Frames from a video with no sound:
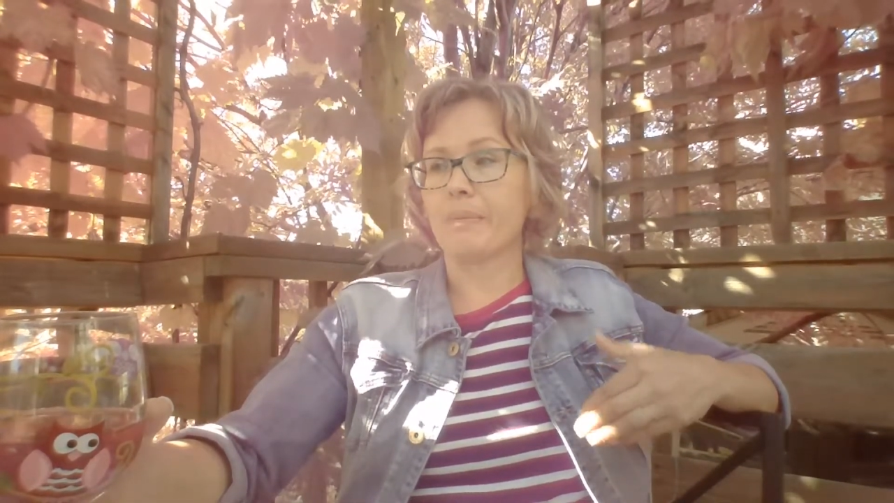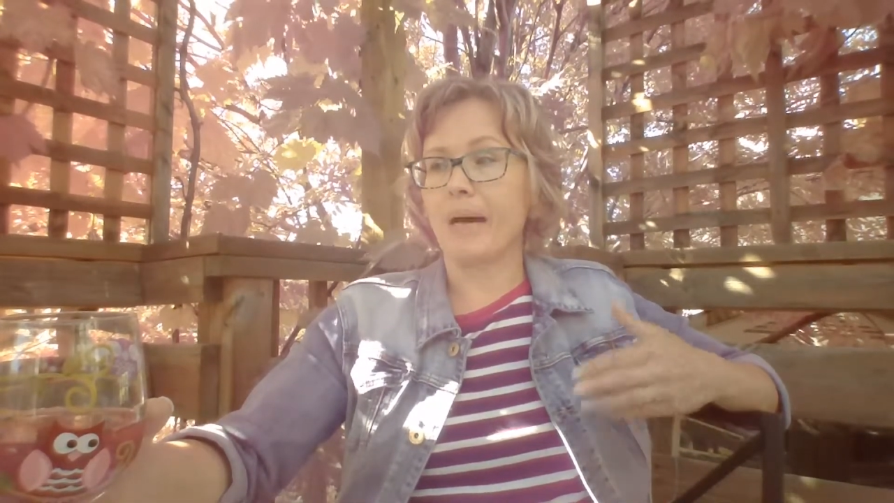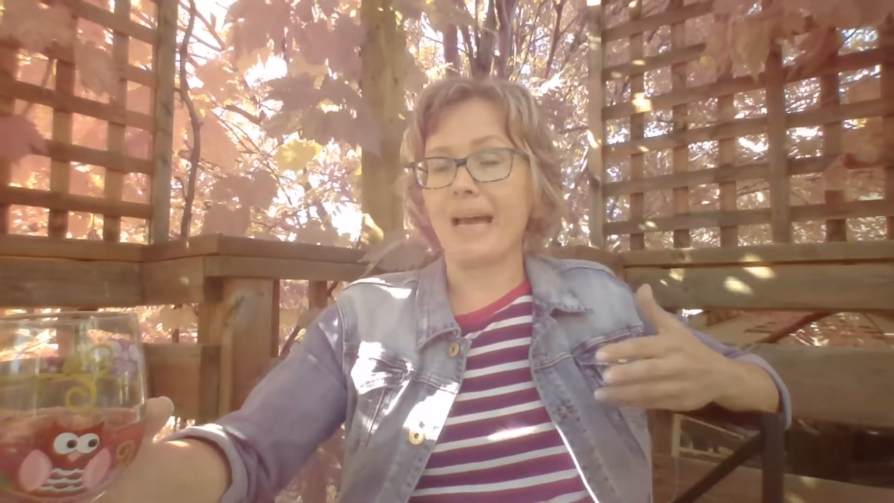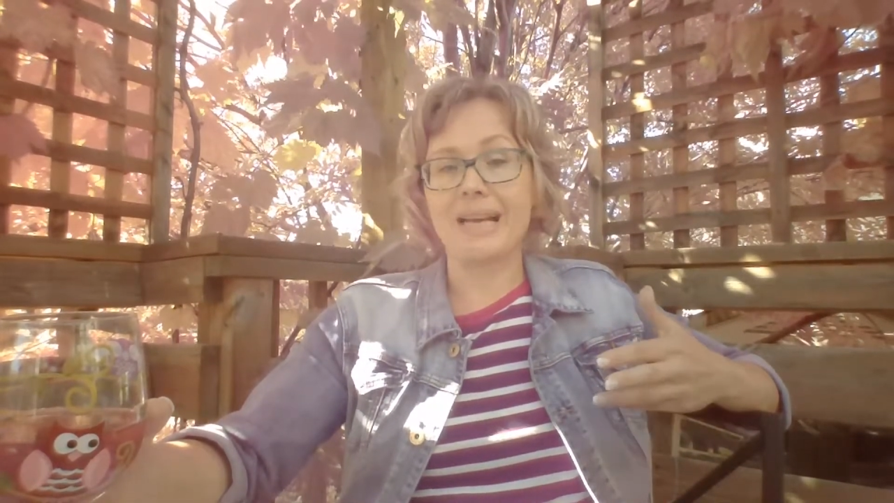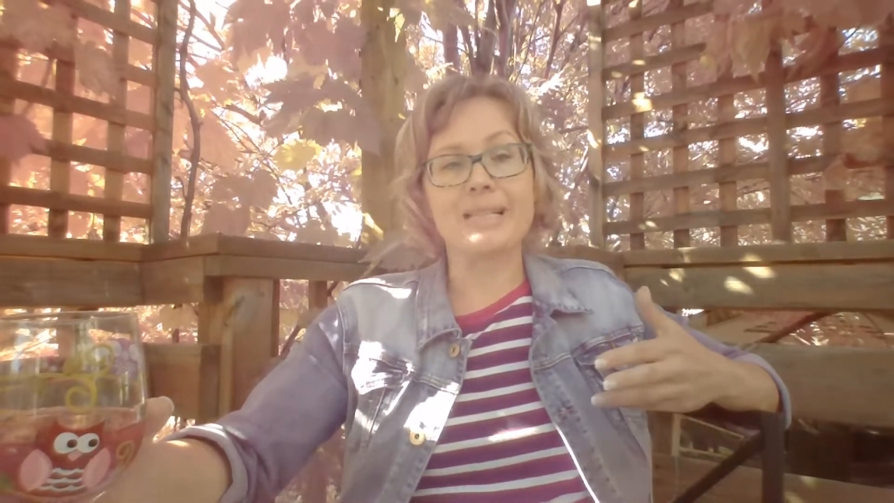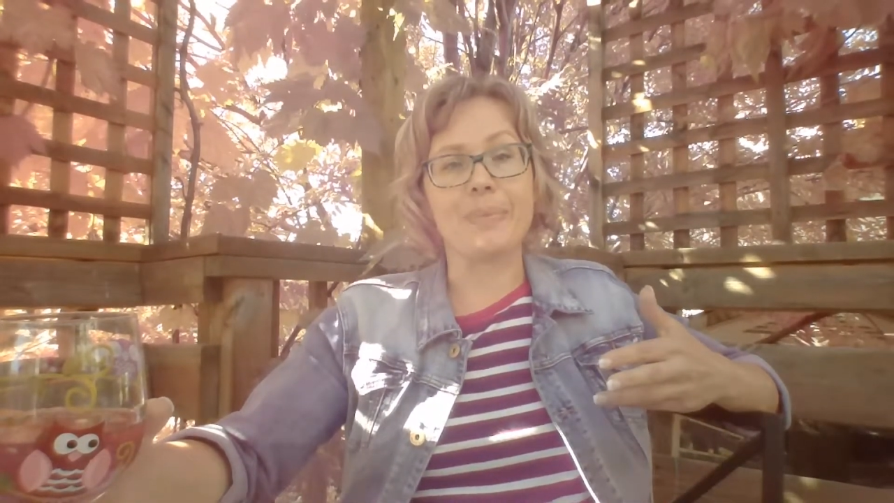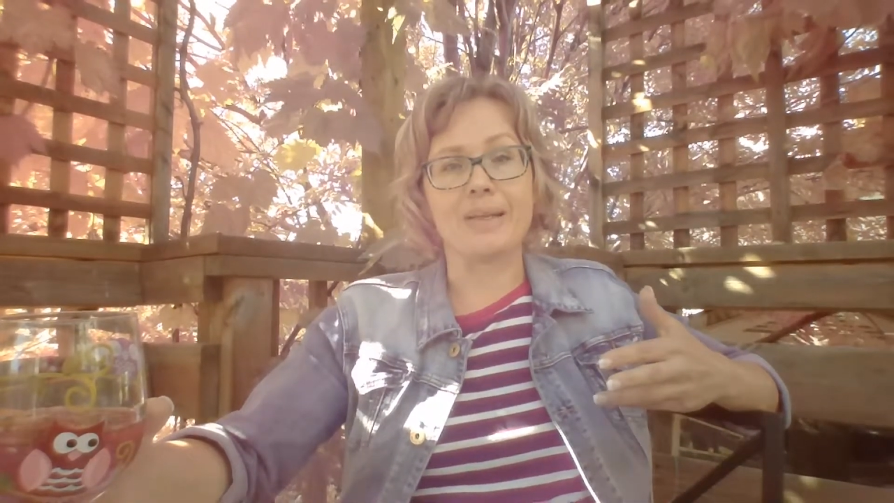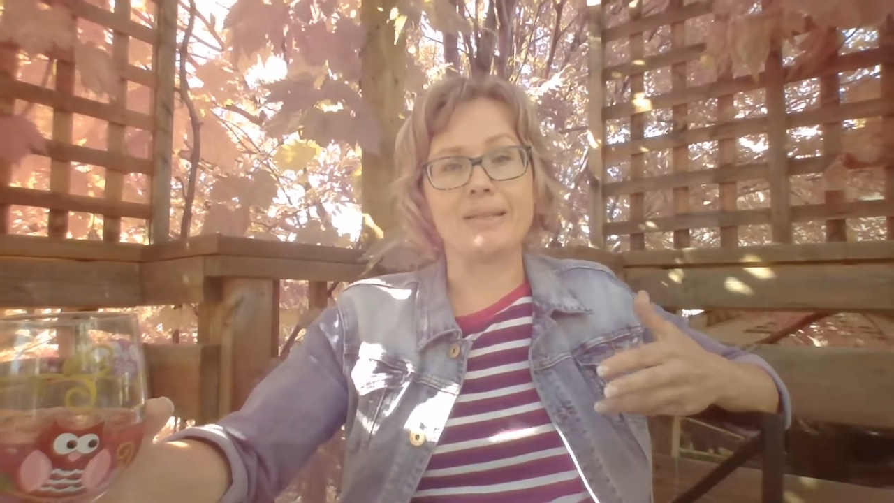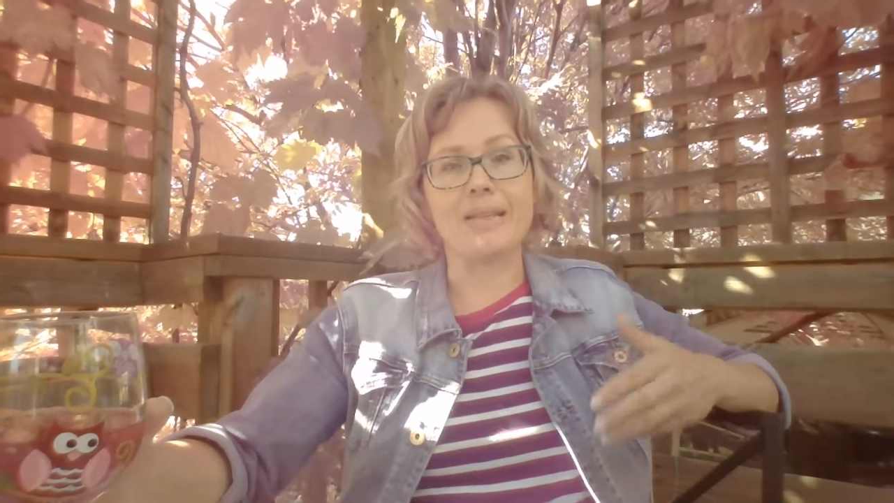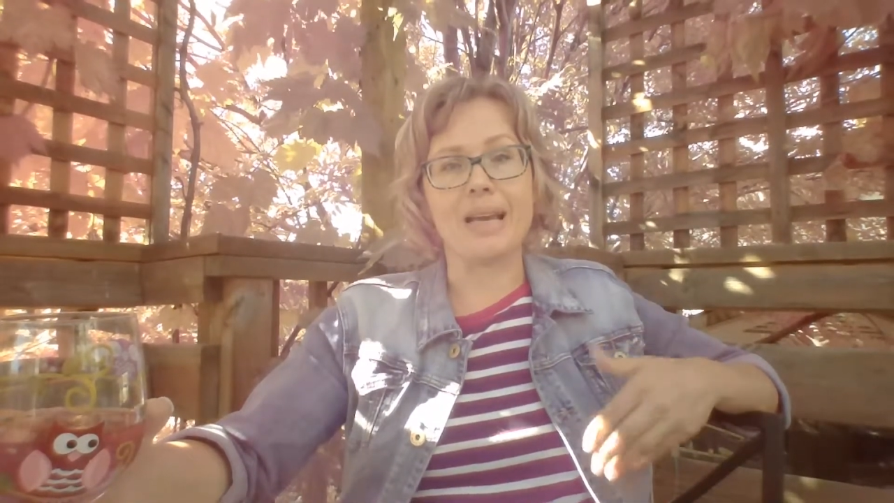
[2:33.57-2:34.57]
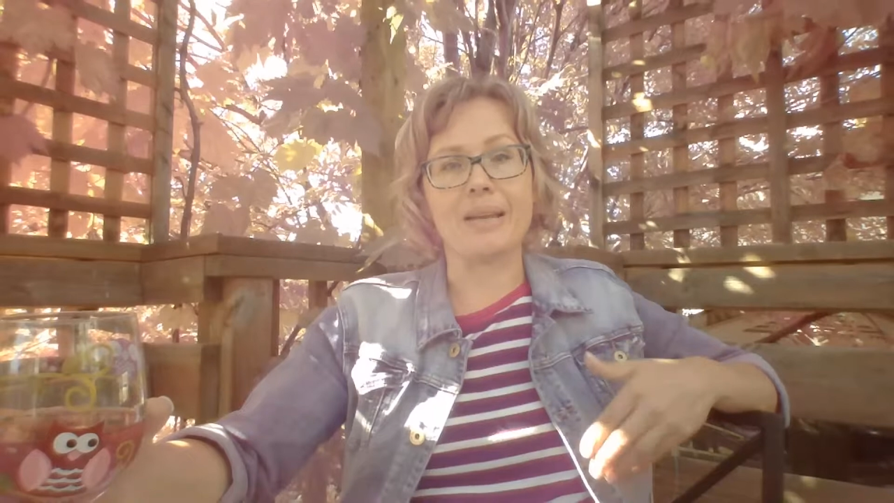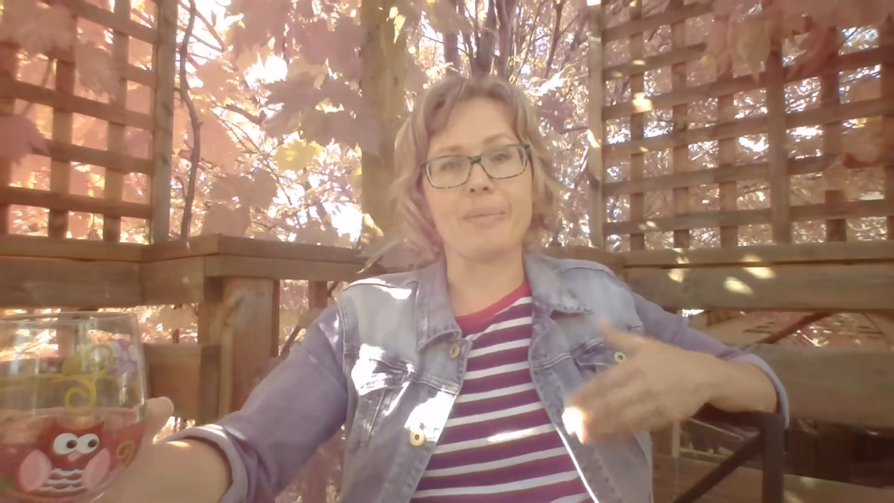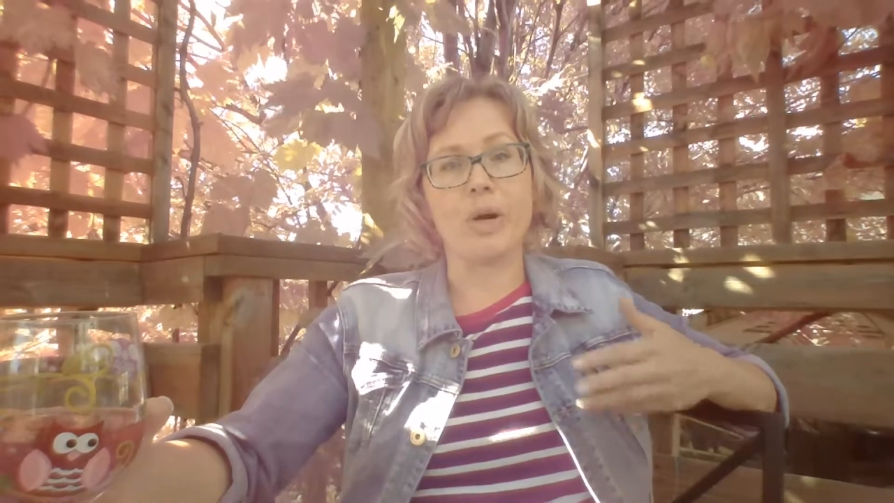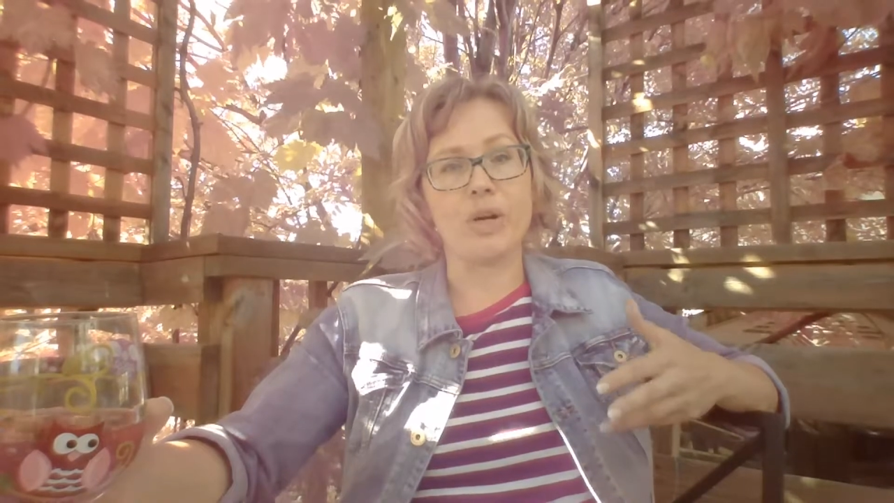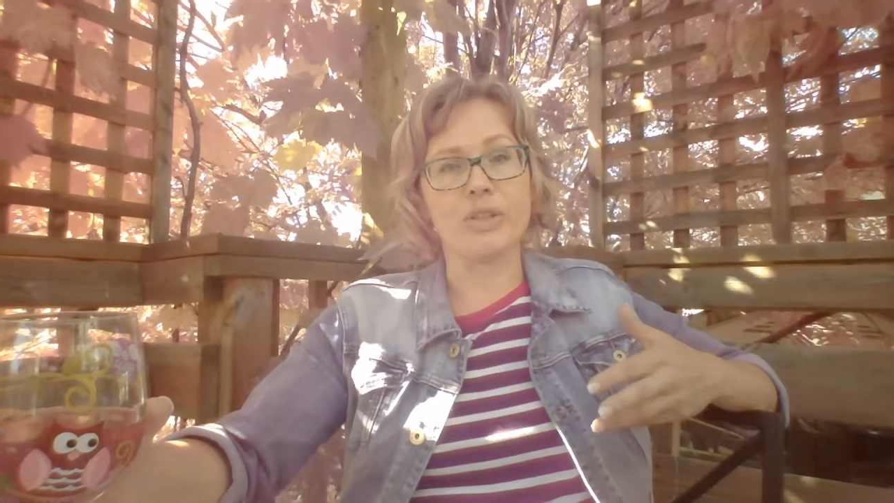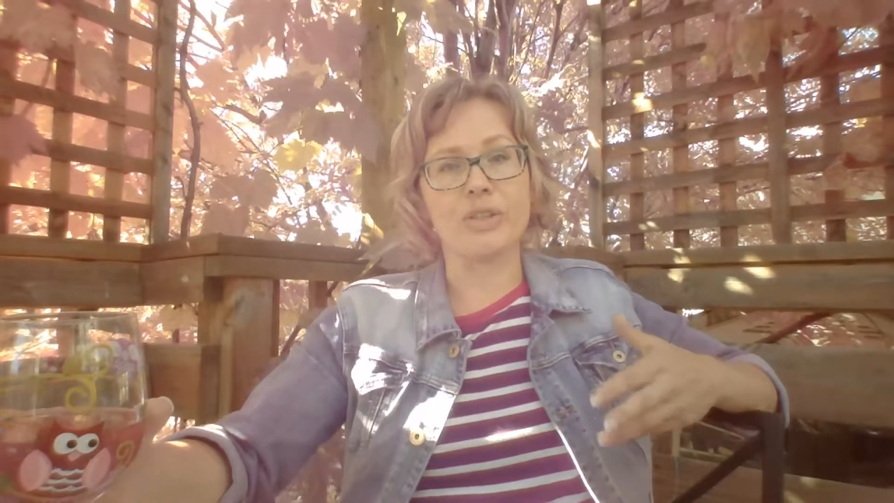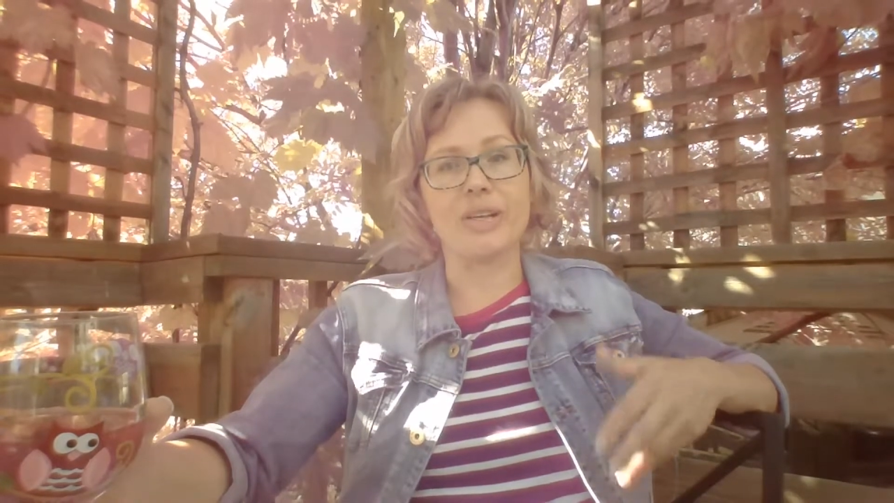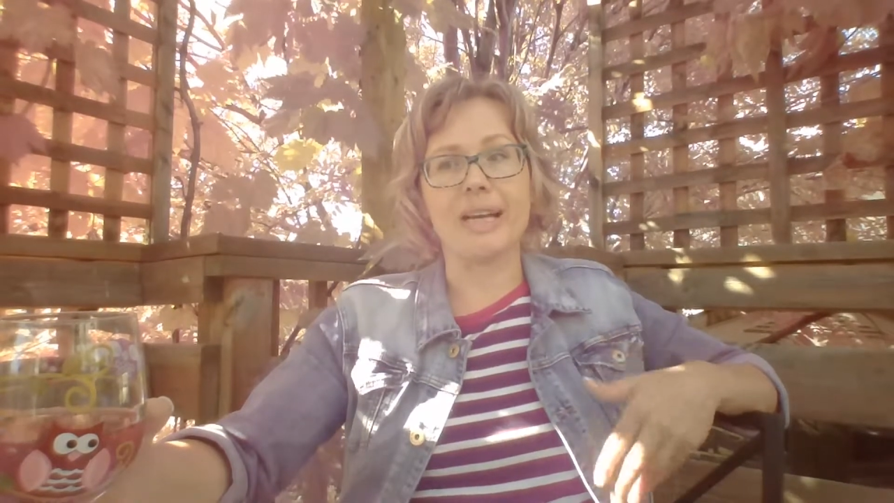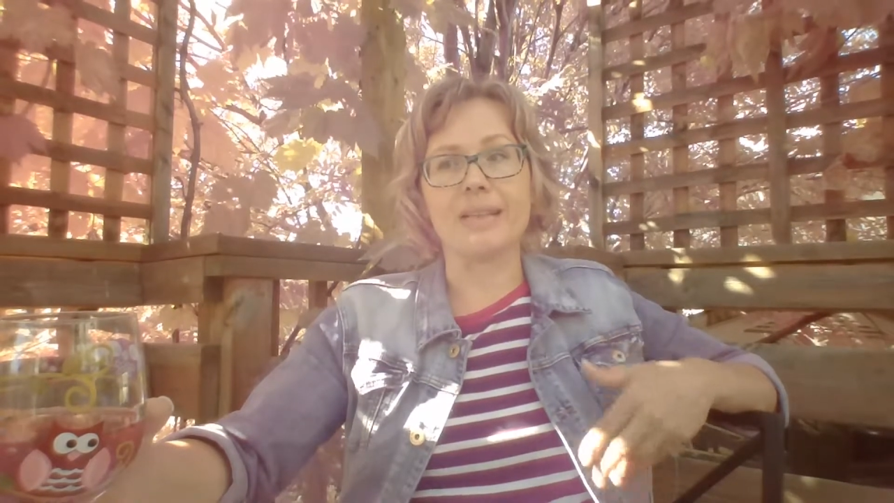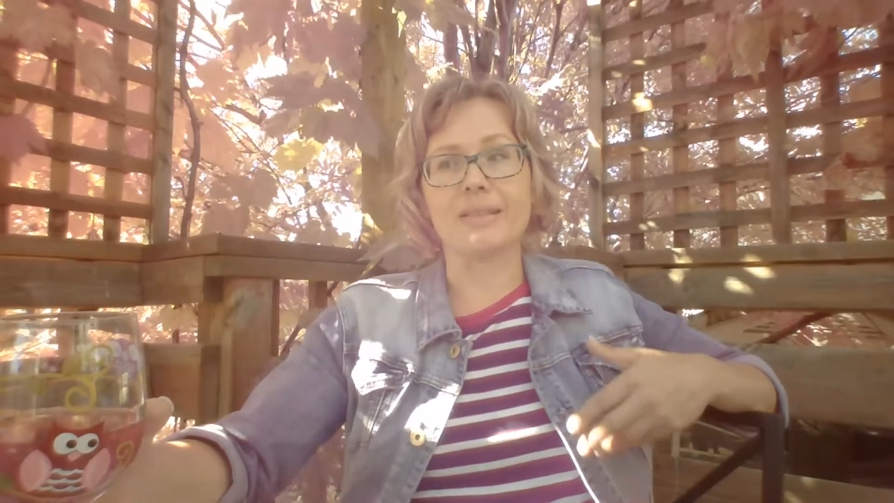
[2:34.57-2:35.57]
My husband and partner
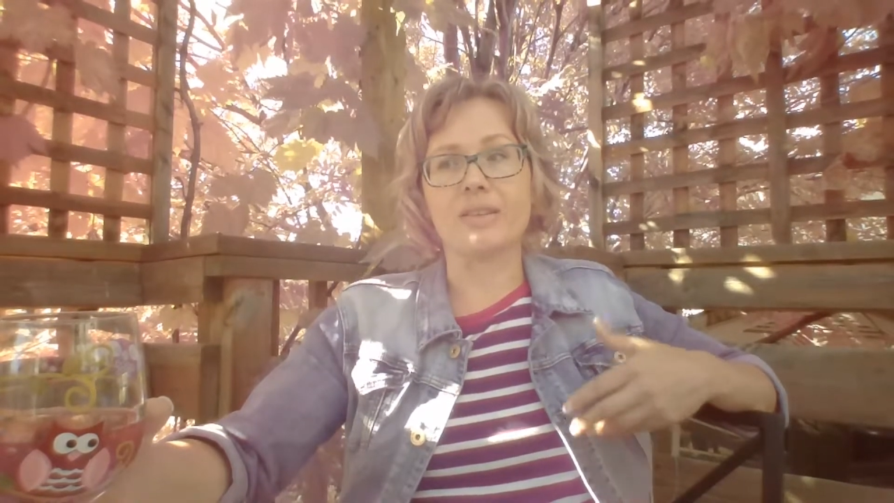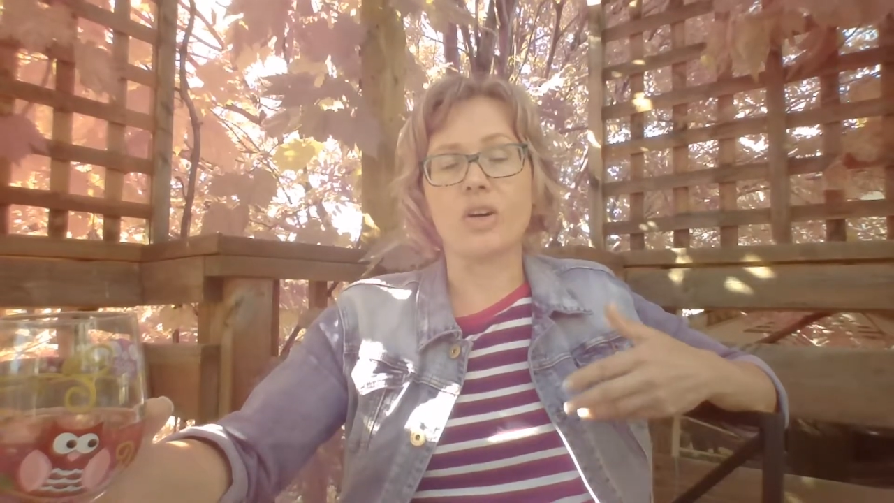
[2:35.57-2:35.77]
and